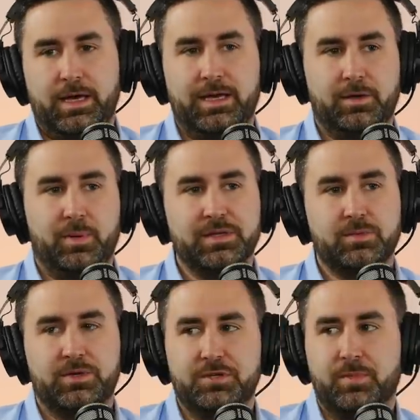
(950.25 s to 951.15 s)
It depends
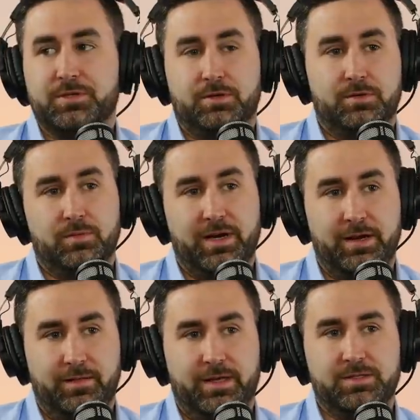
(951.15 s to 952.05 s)
on what you measure, right?
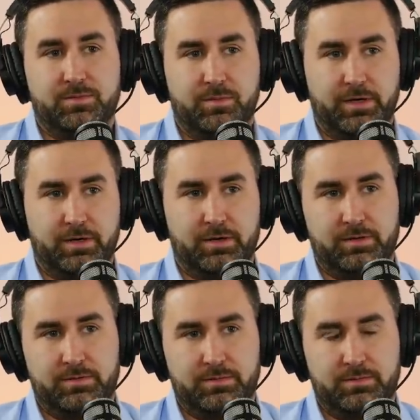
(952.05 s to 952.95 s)
And that's
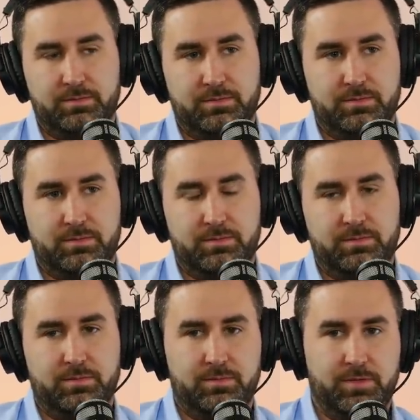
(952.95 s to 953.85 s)
where,
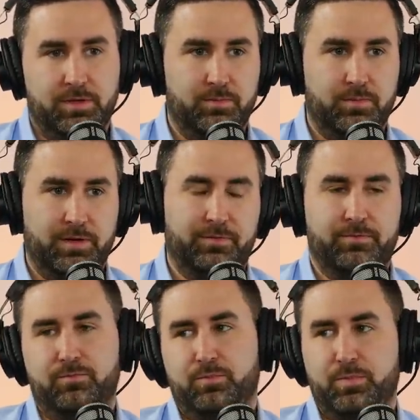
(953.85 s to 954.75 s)
you know, if
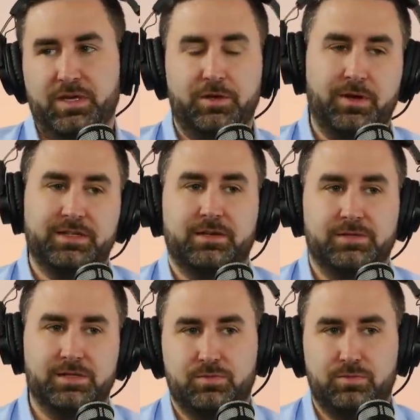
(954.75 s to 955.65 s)
PQA
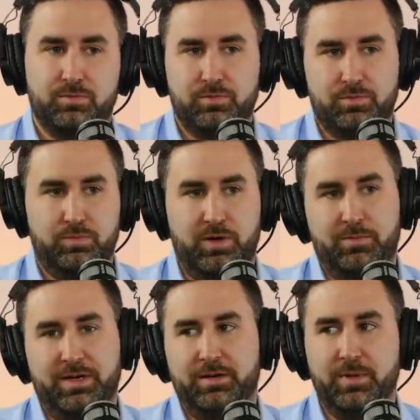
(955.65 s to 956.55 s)
tells us what
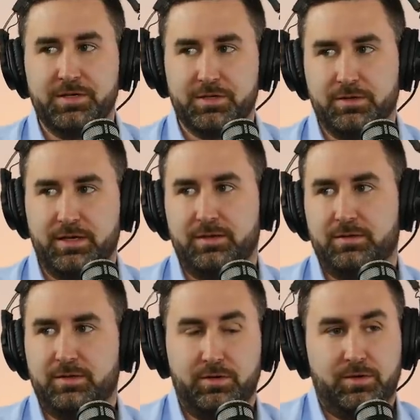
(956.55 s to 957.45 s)
we need to measure,
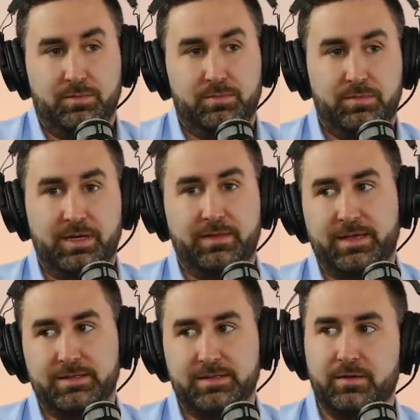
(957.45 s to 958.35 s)
then you can get
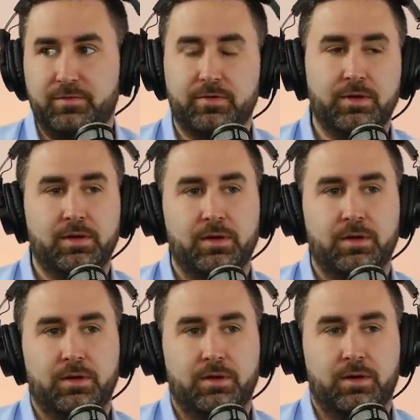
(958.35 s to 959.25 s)
that stuff.
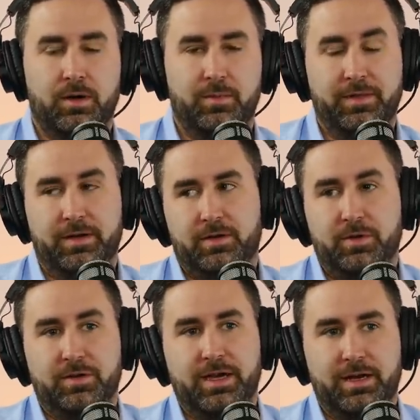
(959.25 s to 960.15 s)
Um, and then hmm.
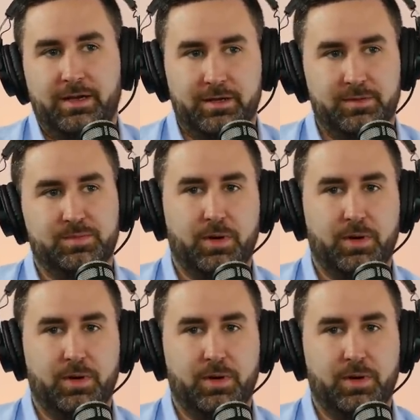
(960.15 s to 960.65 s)
communicating mm-hmm. it's